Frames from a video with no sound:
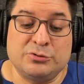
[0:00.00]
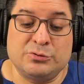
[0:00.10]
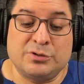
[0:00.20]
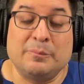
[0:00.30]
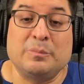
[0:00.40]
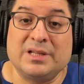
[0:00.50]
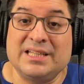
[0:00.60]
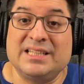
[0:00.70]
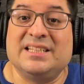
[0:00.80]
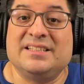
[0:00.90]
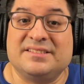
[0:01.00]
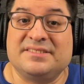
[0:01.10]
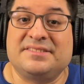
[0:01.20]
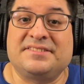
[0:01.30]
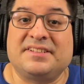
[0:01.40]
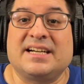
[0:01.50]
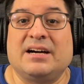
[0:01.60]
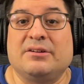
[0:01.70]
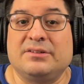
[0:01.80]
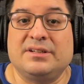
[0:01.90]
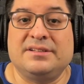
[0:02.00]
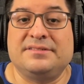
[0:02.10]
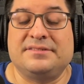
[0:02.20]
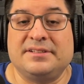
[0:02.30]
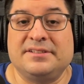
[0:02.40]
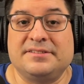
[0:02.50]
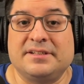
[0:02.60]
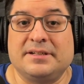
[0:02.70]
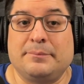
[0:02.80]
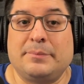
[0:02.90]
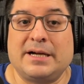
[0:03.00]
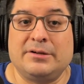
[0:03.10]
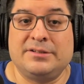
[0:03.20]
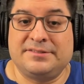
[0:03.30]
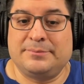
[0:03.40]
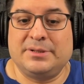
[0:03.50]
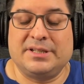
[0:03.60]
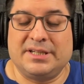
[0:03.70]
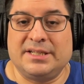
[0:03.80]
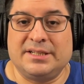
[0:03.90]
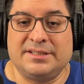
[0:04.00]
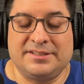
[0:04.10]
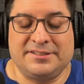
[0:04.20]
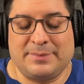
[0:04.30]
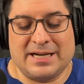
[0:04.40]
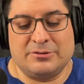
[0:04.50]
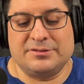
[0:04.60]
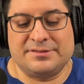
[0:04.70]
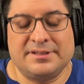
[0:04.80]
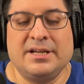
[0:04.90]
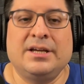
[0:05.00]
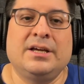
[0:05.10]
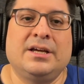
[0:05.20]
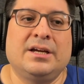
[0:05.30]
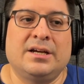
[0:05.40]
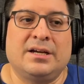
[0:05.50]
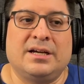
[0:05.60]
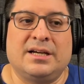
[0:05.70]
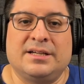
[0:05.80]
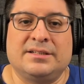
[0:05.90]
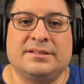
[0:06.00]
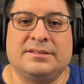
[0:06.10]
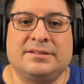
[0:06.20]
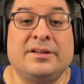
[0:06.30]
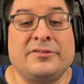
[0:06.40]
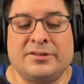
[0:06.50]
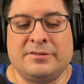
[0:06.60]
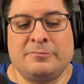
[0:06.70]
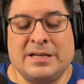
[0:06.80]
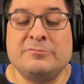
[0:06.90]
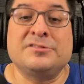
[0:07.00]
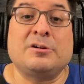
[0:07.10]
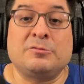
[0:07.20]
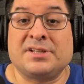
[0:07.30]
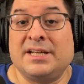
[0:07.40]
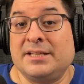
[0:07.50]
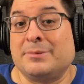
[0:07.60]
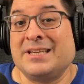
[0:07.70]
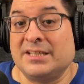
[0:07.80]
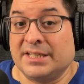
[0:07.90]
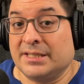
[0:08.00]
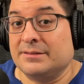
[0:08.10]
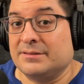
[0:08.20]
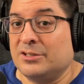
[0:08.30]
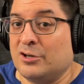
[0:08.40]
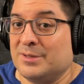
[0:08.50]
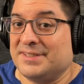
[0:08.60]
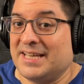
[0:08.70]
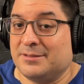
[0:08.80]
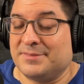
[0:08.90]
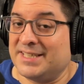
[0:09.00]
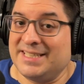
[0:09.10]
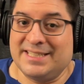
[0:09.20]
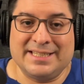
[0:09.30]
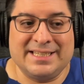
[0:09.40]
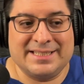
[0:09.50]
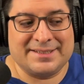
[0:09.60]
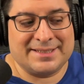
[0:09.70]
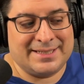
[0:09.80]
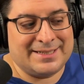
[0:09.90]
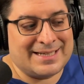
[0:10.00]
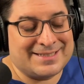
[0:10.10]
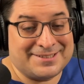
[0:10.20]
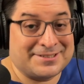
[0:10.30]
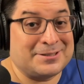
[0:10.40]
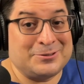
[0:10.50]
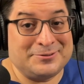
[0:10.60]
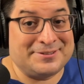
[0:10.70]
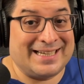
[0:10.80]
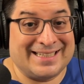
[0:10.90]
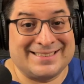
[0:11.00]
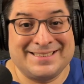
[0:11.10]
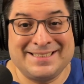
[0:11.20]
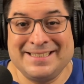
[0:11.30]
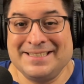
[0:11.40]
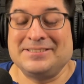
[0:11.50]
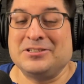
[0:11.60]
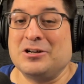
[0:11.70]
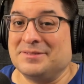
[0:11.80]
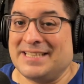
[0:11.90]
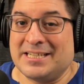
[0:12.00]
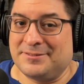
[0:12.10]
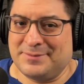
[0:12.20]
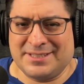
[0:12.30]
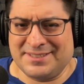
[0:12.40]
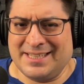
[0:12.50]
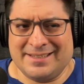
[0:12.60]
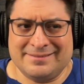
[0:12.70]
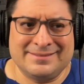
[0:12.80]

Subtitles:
completely suck out his ability, his powers. The end result was going to end up killing Gomez Adams, and he did not disclose that to Gomez Adams because again,